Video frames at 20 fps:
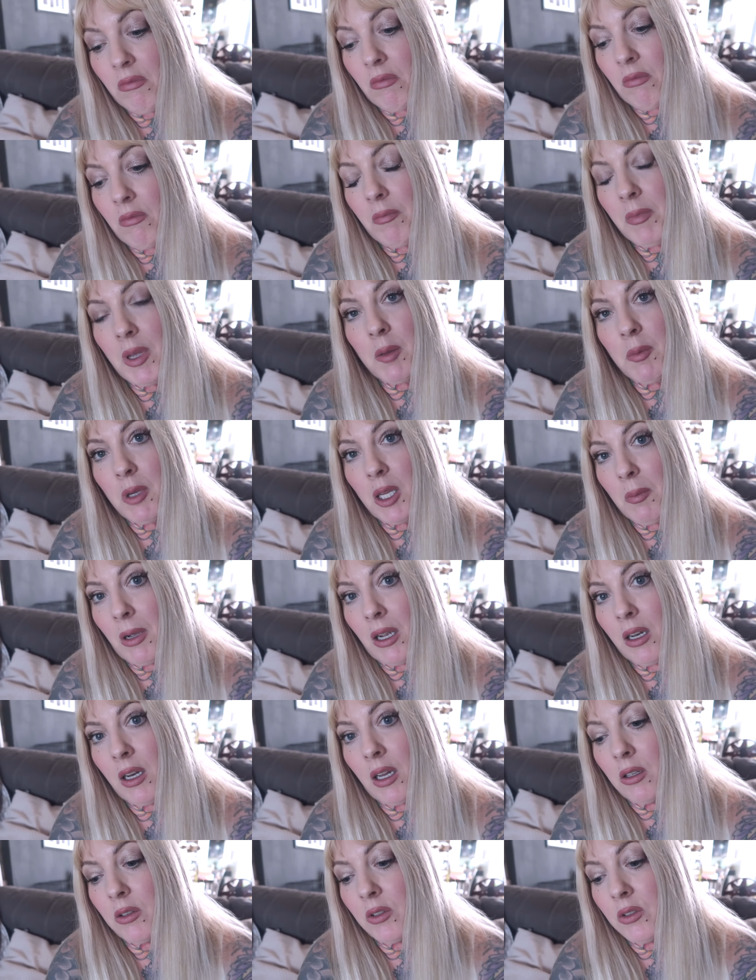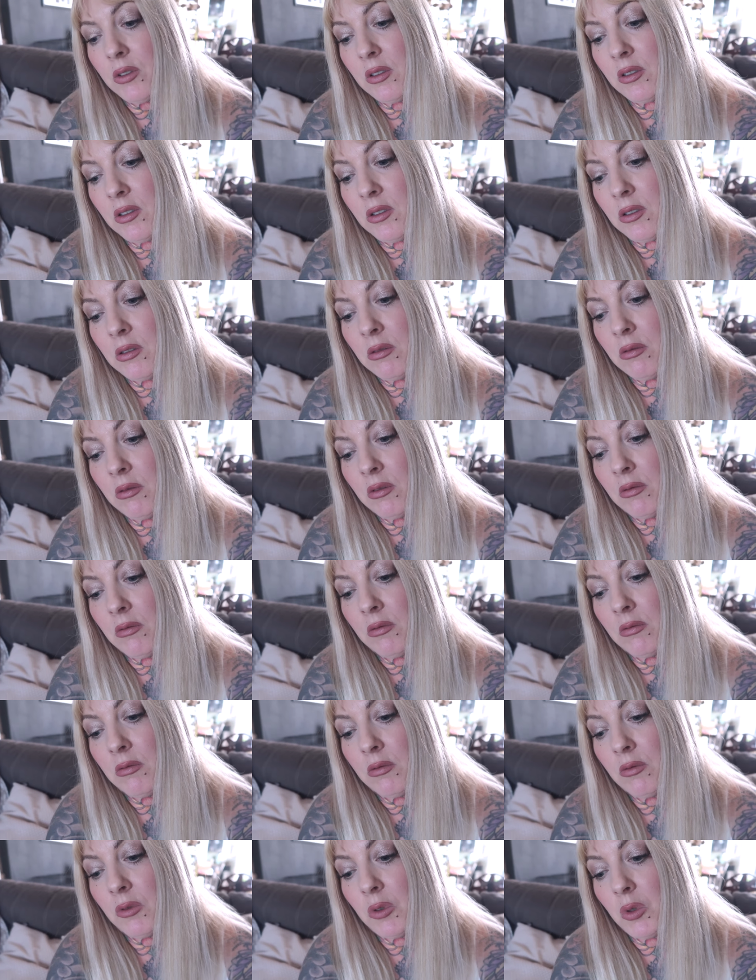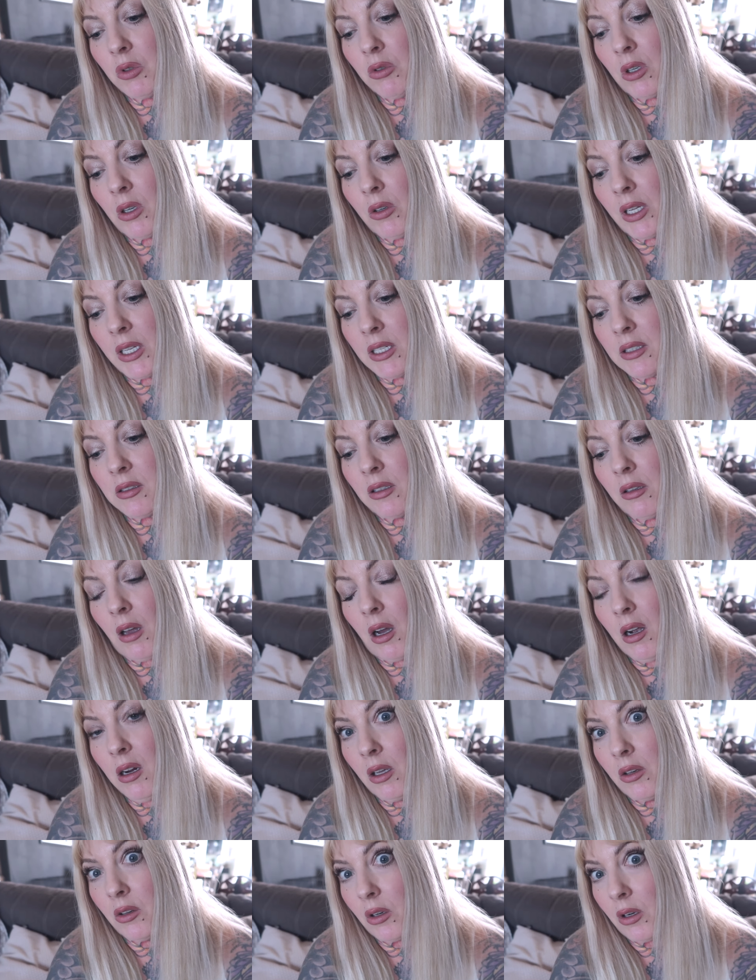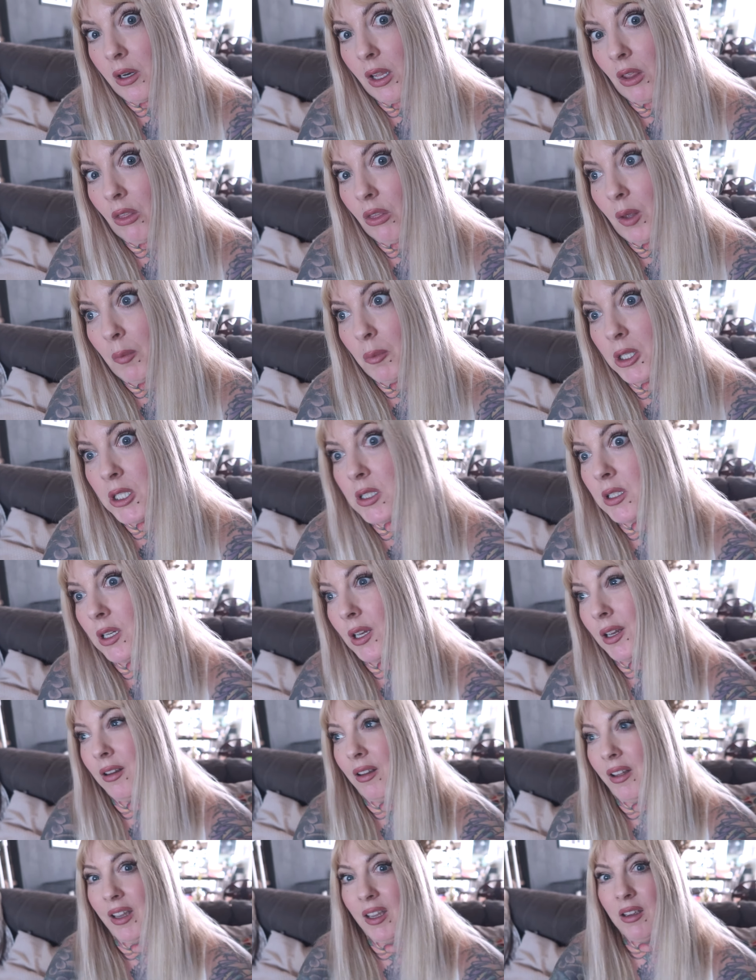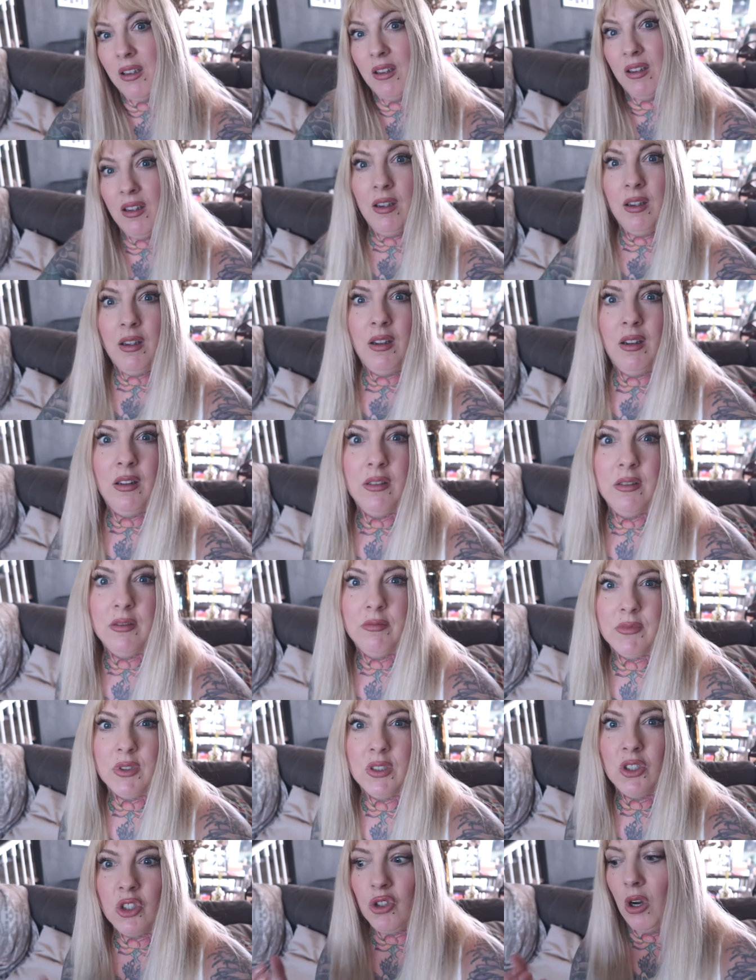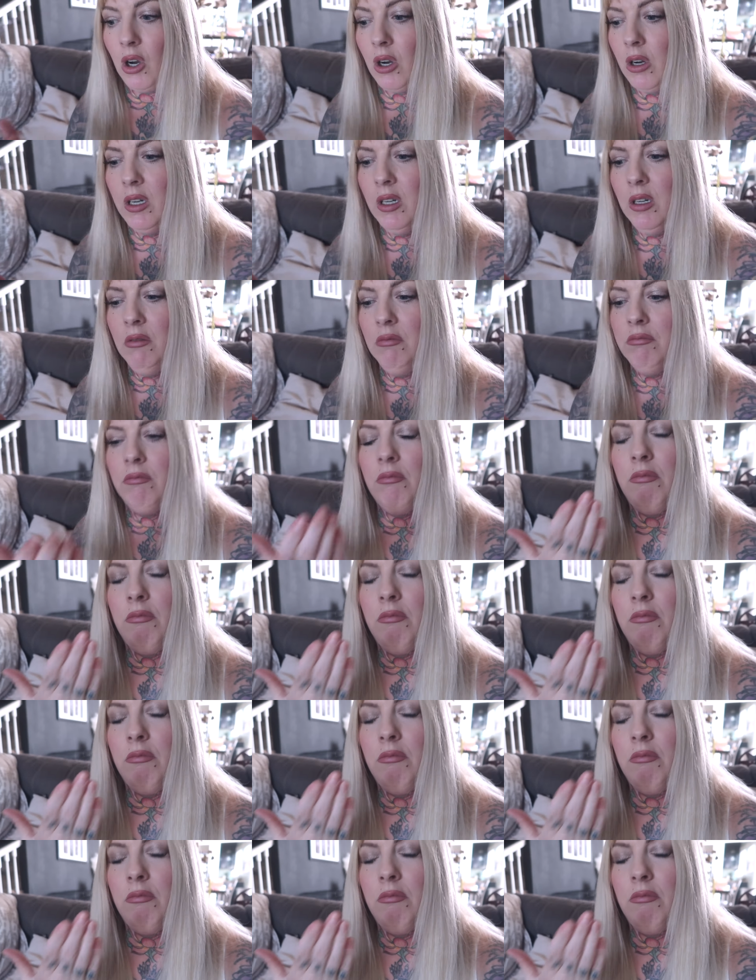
maybe my nails will grow nice and long underneath them and stay like stronger.